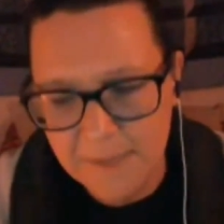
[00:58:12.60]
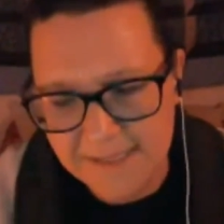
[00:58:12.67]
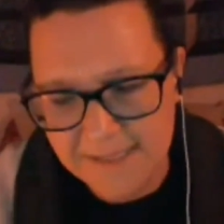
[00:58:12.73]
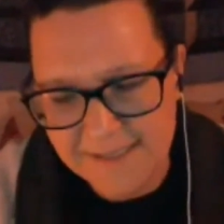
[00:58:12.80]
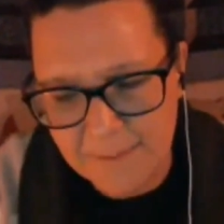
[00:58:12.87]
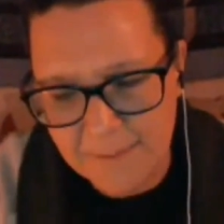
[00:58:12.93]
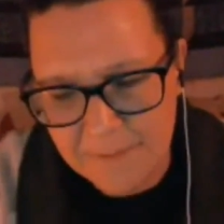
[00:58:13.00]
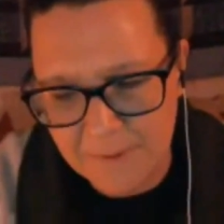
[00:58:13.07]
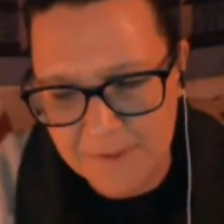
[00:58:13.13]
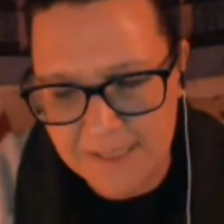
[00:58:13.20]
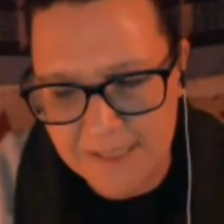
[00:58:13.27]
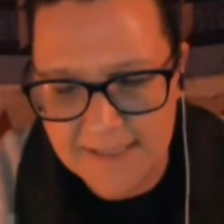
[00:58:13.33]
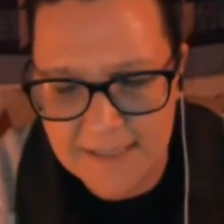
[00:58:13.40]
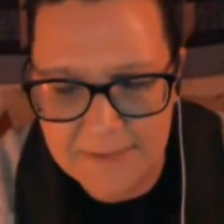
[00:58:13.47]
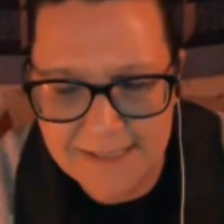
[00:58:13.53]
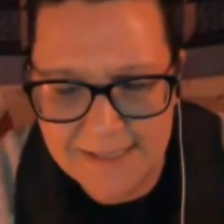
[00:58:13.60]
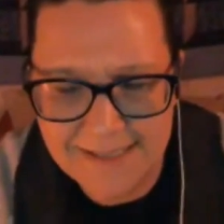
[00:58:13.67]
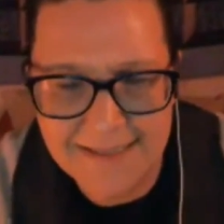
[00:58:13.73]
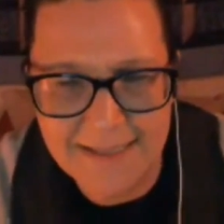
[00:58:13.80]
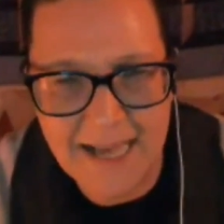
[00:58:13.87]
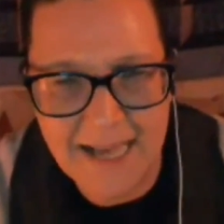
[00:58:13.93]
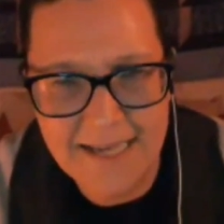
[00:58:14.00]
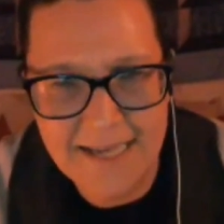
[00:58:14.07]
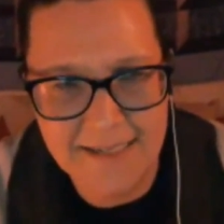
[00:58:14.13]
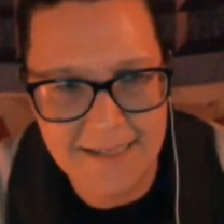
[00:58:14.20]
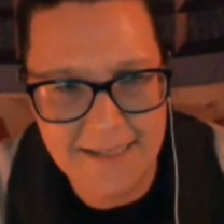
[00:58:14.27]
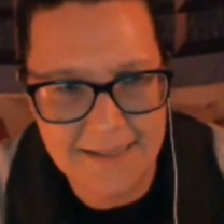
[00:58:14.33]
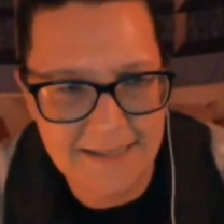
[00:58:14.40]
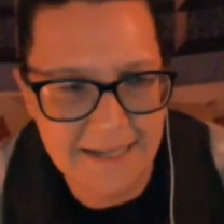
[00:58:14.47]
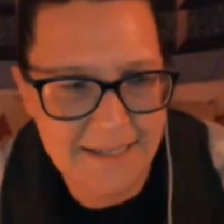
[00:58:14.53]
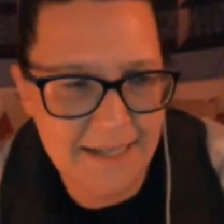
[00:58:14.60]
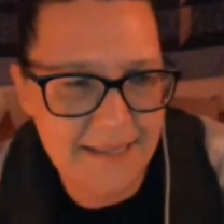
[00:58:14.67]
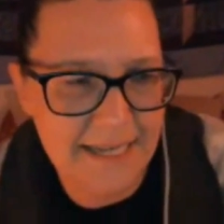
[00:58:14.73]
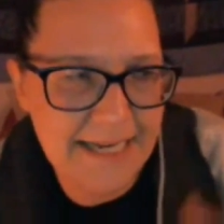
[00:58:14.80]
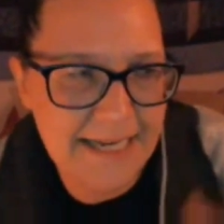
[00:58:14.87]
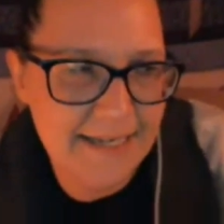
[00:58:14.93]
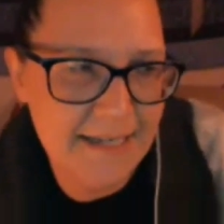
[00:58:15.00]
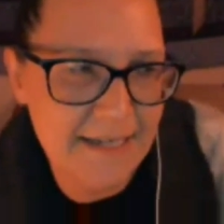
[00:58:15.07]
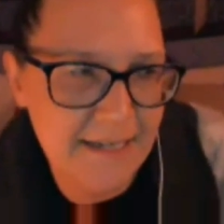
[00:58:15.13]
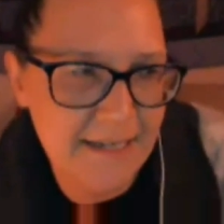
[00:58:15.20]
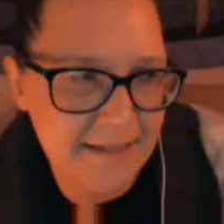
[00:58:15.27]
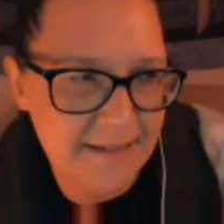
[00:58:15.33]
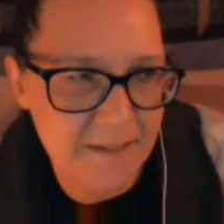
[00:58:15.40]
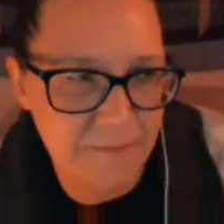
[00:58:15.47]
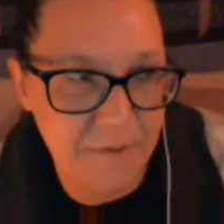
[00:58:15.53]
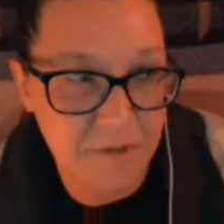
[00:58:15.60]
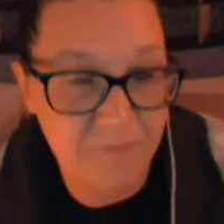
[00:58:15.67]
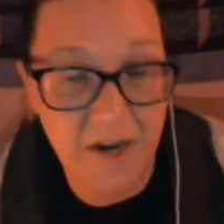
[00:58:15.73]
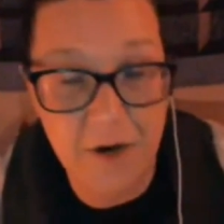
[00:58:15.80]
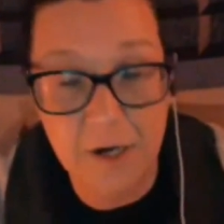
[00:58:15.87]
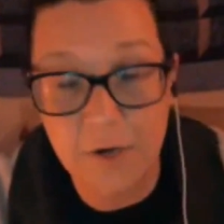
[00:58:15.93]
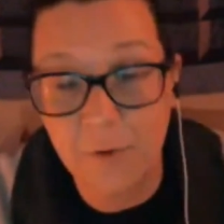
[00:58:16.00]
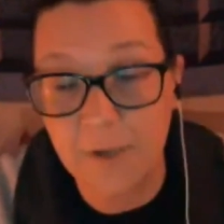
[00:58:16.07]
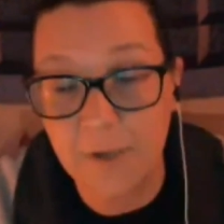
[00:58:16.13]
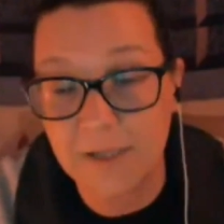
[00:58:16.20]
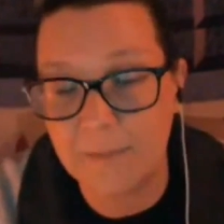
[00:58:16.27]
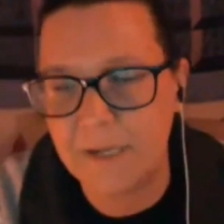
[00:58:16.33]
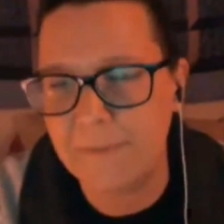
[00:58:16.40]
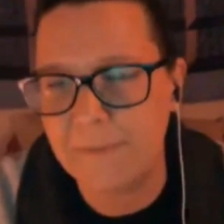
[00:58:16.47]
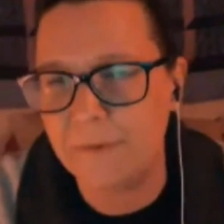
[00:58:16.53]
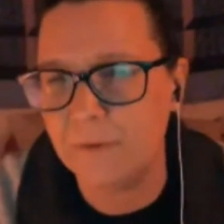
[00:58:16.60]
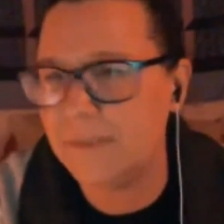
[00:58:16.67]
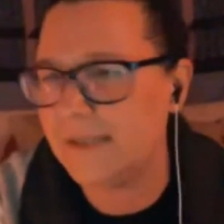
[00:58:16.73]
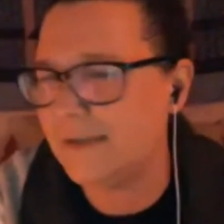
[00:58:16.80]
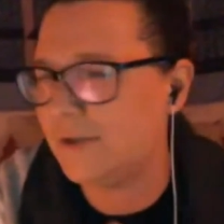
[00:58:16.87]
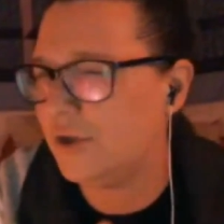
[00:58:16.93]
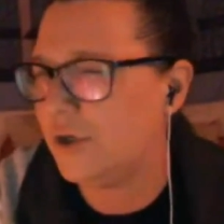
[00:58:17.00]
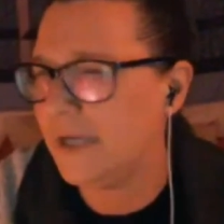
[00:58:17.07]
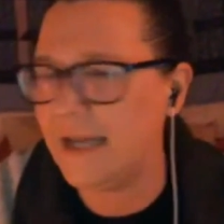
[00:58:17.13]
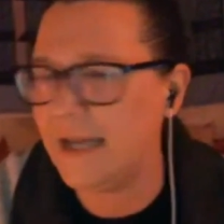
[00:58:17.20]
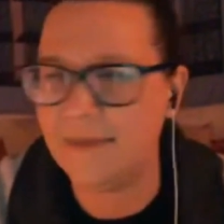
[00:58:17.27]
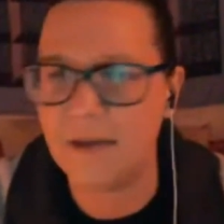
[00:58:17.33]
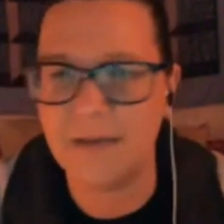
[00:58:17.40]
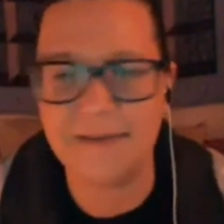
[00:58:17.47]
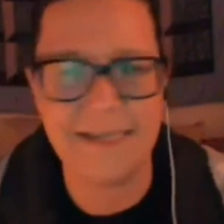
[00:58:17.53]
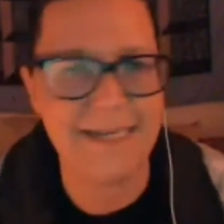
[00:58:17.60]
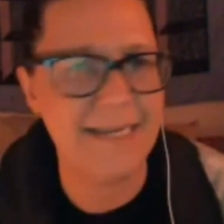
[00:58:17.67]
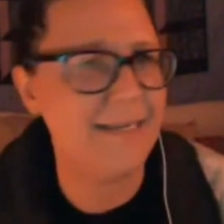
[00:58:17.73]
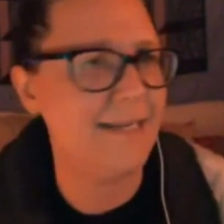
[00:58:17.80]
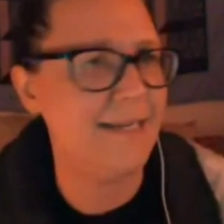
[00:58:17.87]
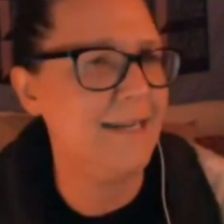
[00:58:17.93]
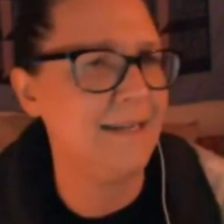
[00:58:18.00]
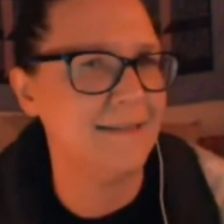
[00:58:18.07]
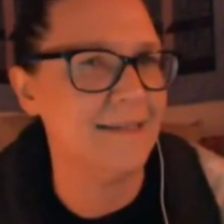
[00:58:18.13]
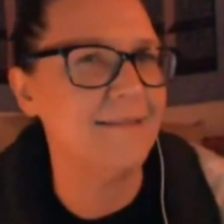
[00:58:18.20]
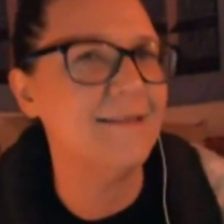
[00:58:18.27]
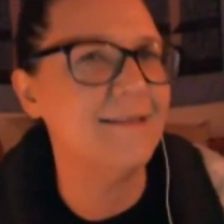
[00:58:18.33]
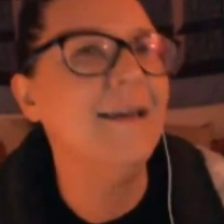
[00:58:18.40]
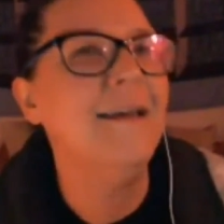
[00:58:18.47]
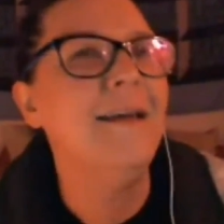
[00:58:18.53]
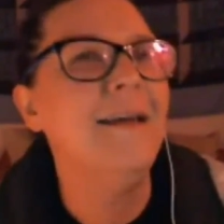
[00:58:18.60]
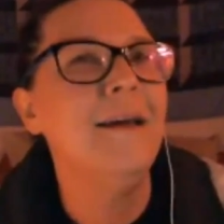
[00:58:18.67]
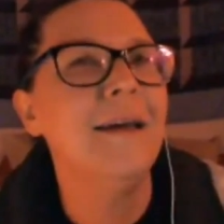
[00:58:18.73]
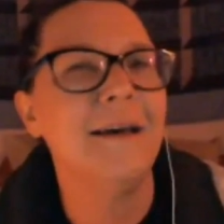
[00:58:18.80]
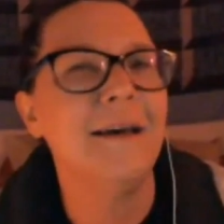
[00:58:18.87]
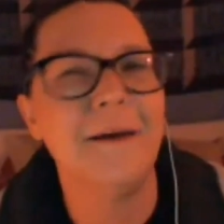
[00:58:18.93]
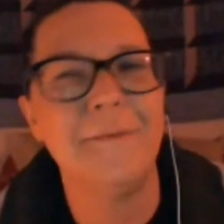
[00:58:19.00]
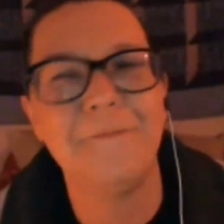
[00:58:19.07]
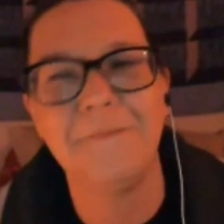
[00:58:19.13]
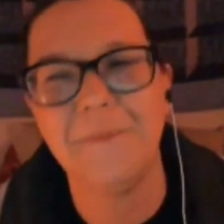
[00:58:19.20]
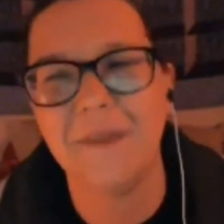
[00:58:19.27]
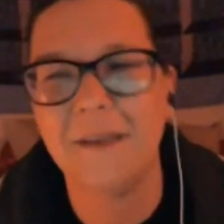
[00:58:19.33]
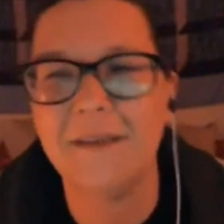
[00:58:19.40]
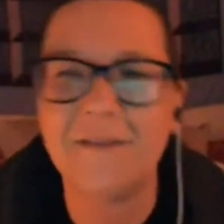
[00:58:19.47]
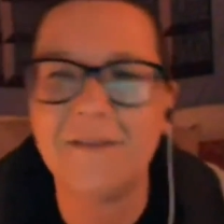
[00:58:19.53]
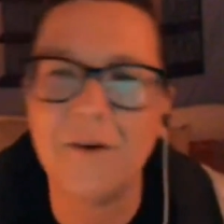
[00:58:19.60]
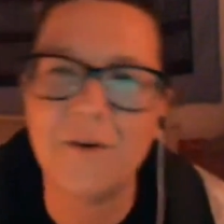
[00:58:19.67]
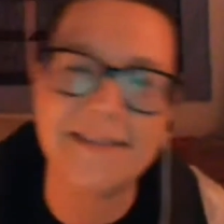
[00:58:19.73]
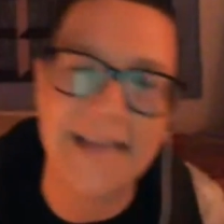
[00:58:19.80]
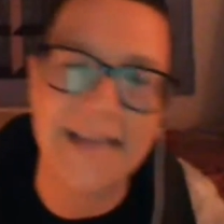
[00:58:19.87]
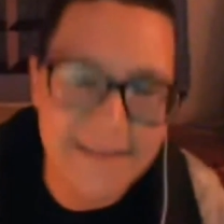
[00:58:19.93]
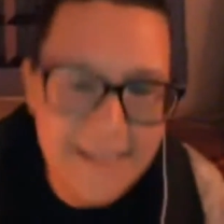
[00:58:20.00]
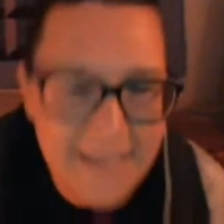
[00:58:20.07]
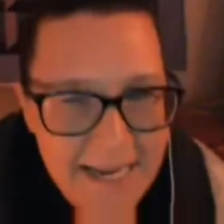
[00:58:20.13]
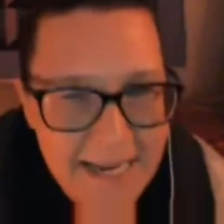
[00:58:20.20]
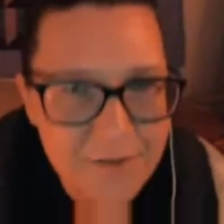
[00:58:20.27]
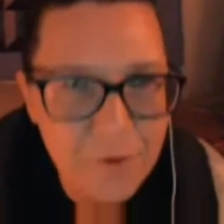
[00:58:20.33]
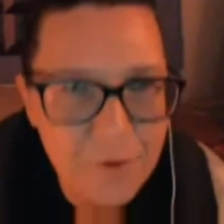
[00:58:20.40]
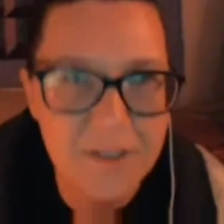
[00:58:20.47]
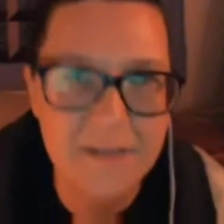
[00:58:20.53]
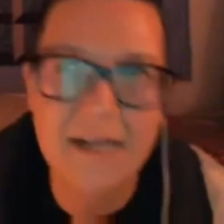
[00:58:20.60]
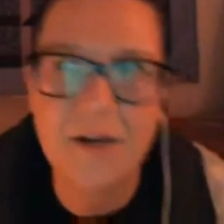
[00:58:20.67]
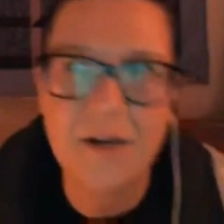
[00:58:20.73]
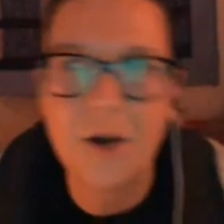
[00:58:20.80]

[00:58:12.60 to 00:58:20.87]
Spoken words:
Because some people just seem to slide into this idea that he didn't exist, but very quickly people mistook it and thought that he did exist. So is that the case, or did they